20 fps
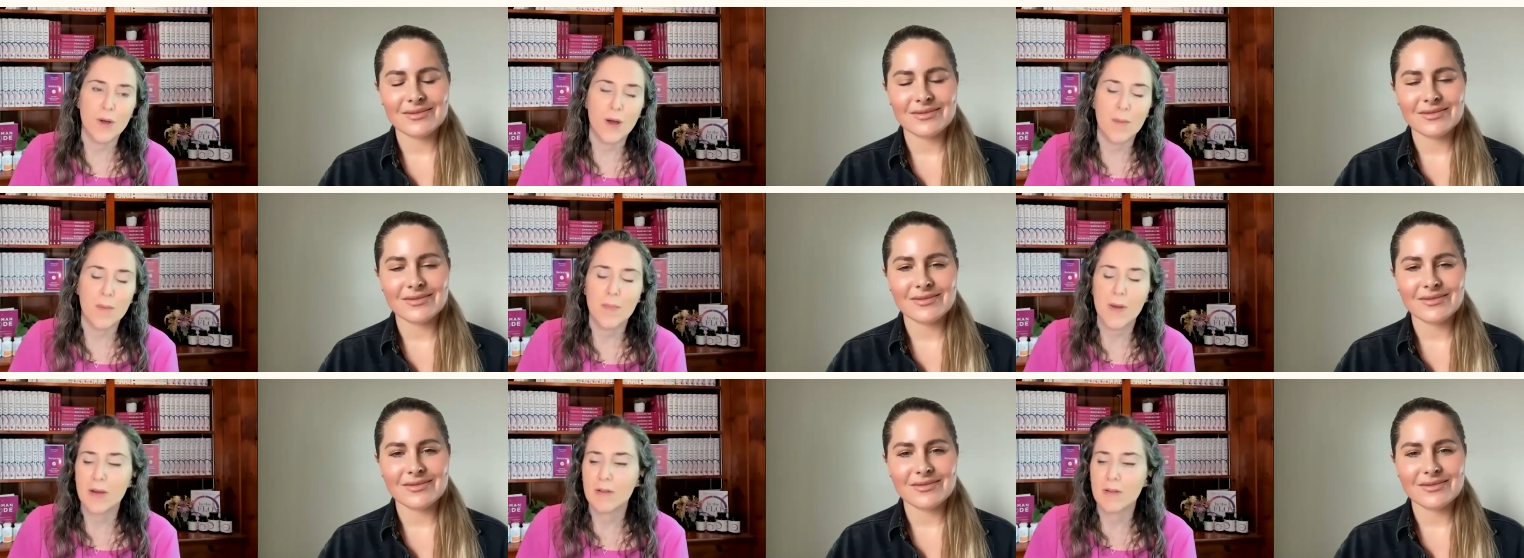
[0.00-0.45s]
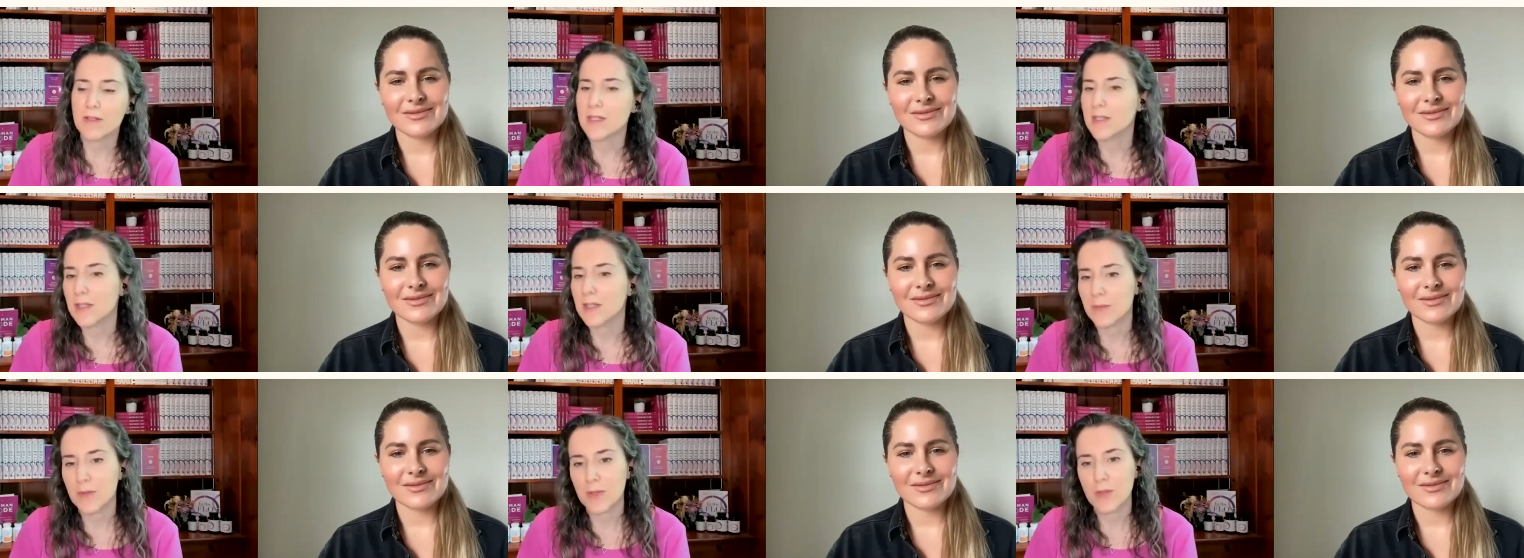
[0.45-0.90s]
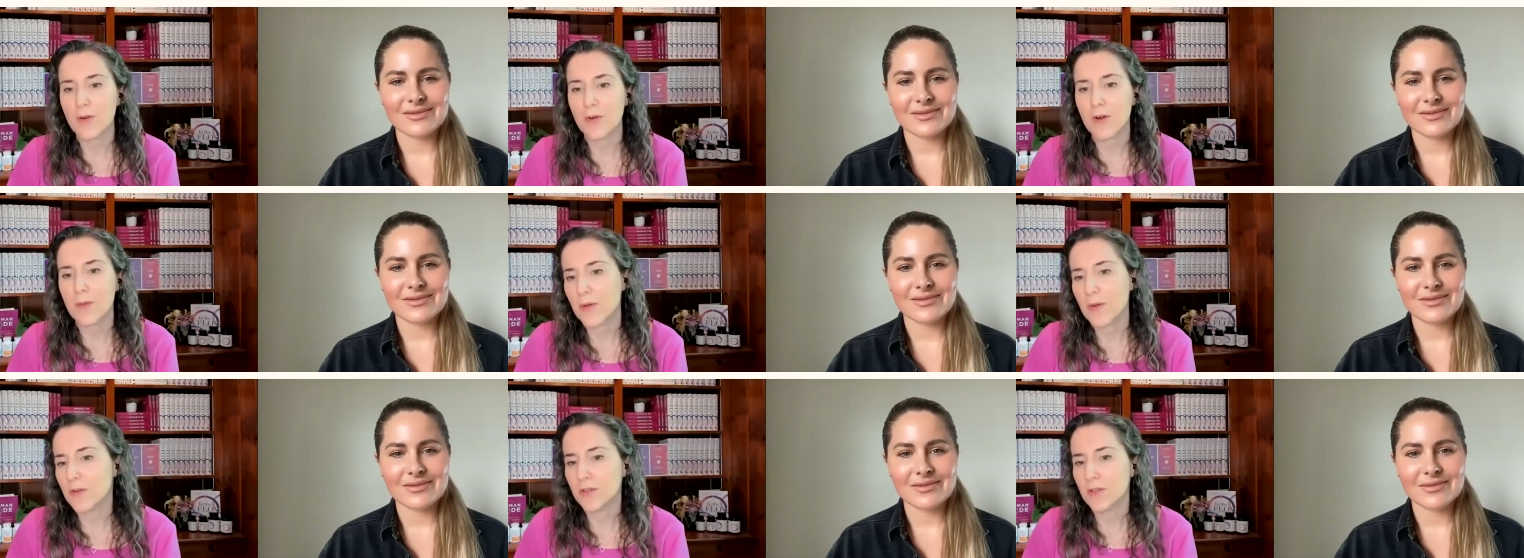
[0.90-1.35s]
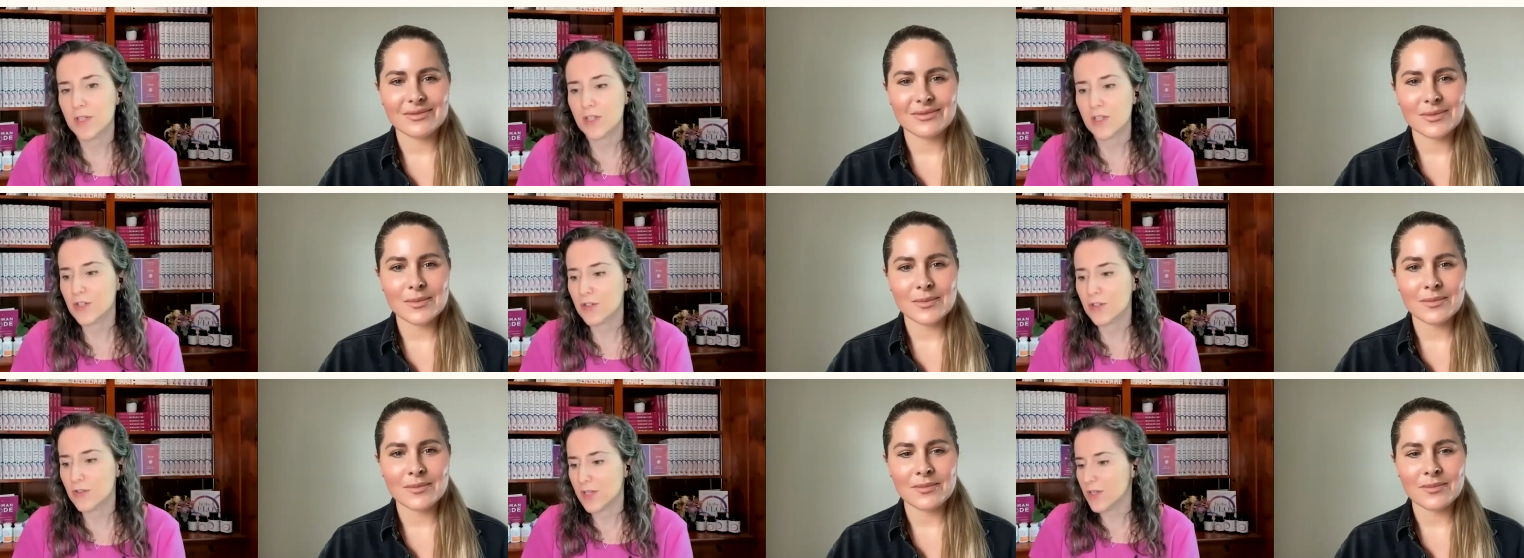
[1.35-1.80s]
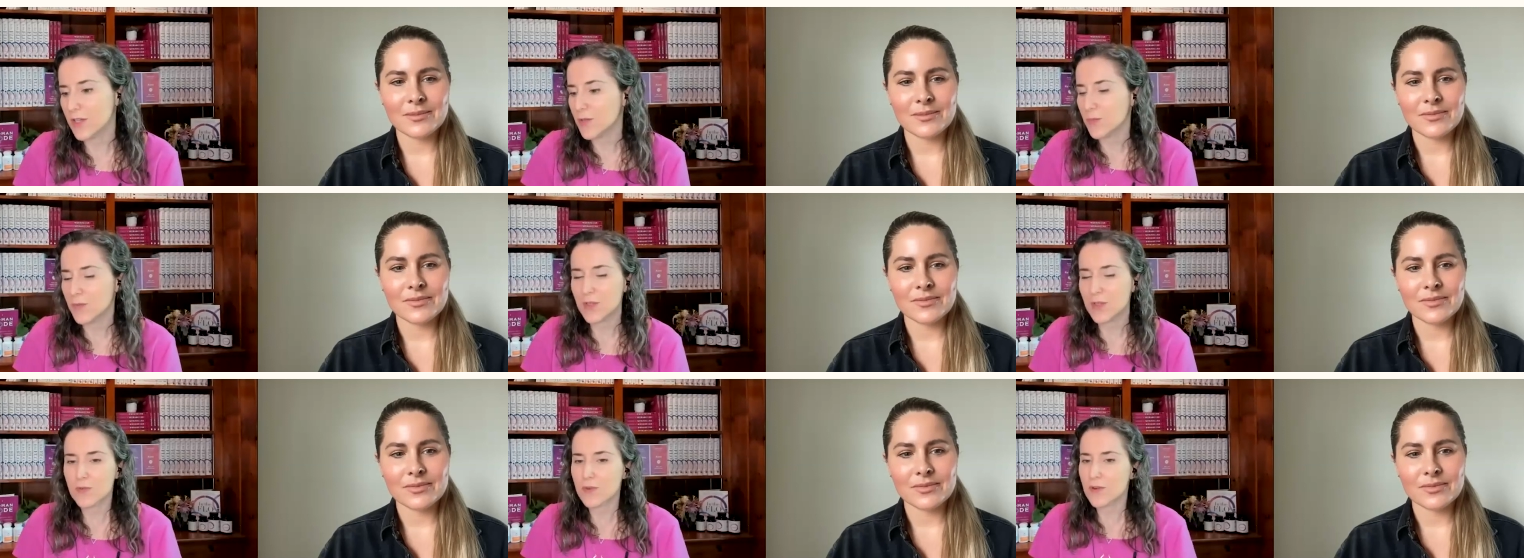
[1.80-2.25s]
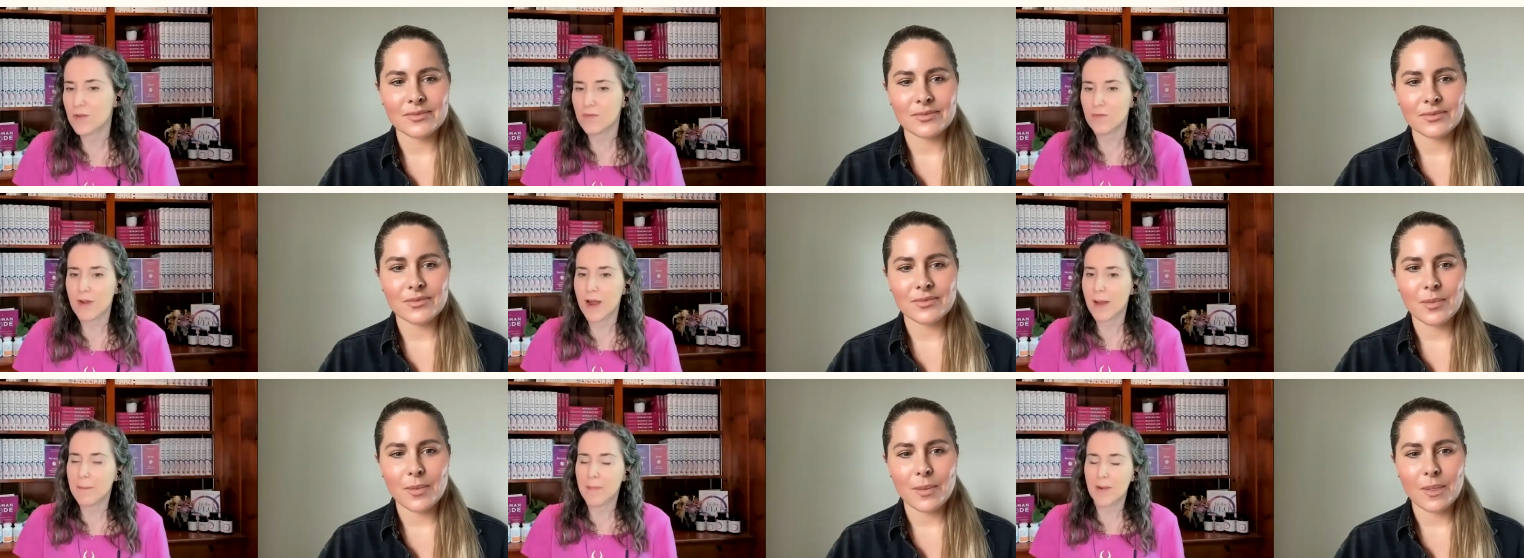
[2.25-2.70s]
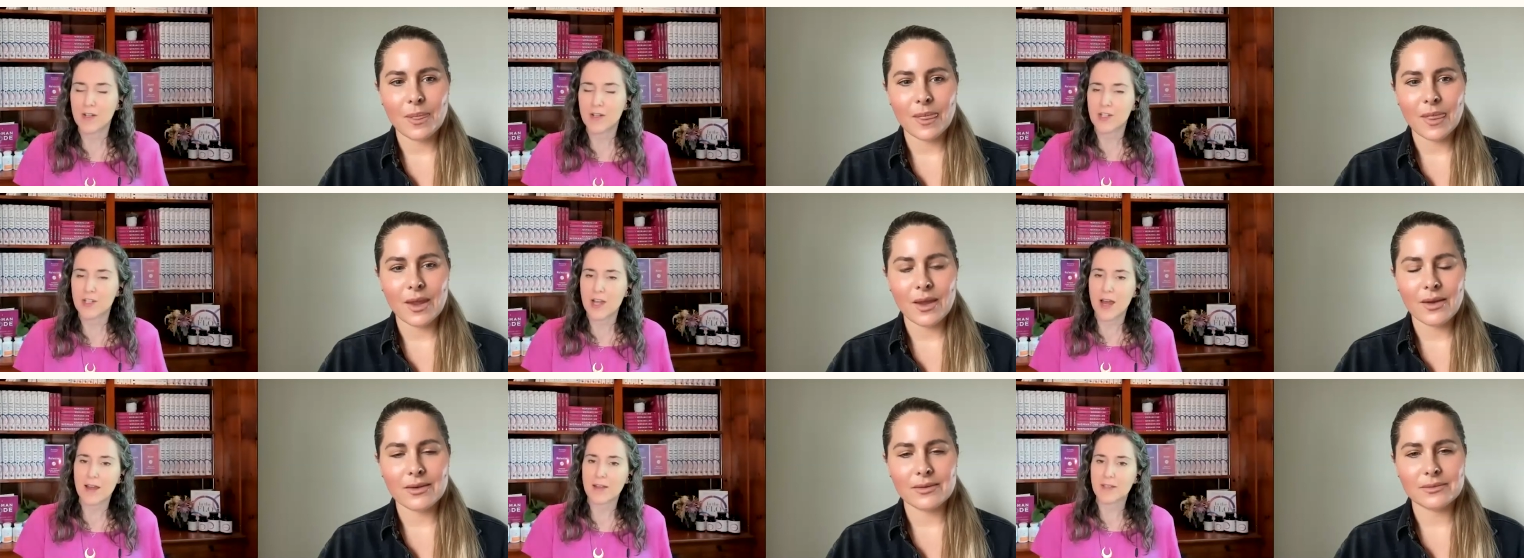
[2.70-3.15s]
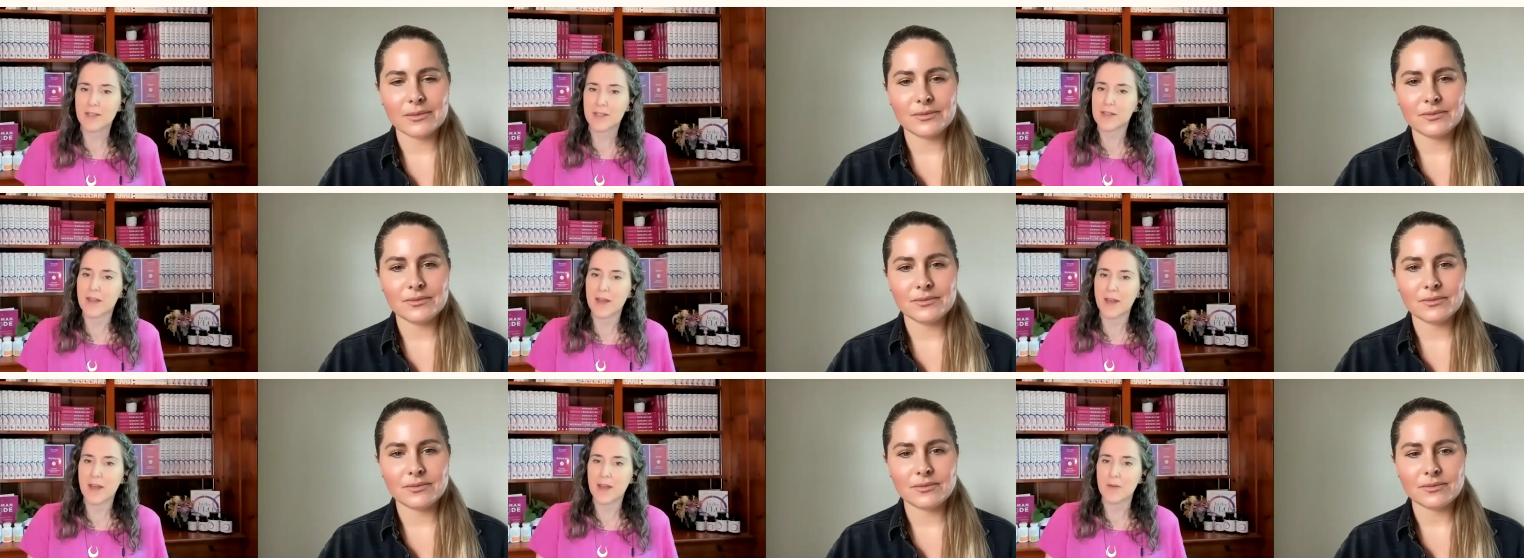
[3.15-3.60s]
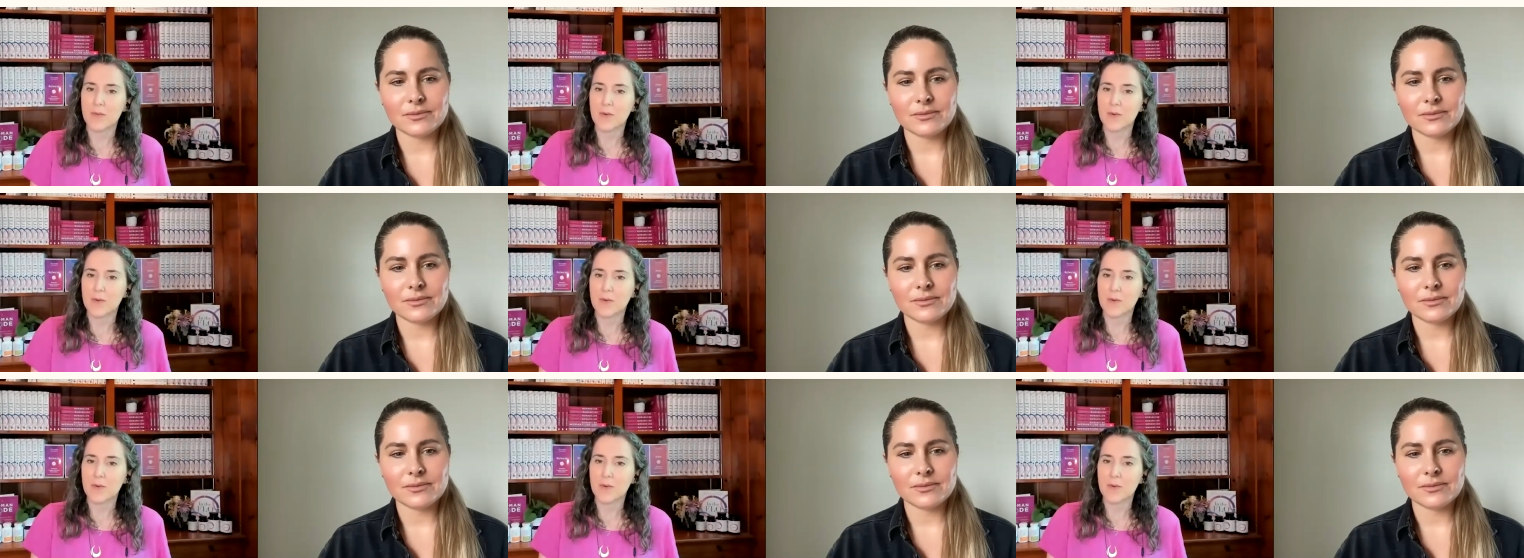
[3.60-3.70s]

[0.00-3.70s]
Speaker 1: about dealing with hormonal issues as we sort of wrap our chat today?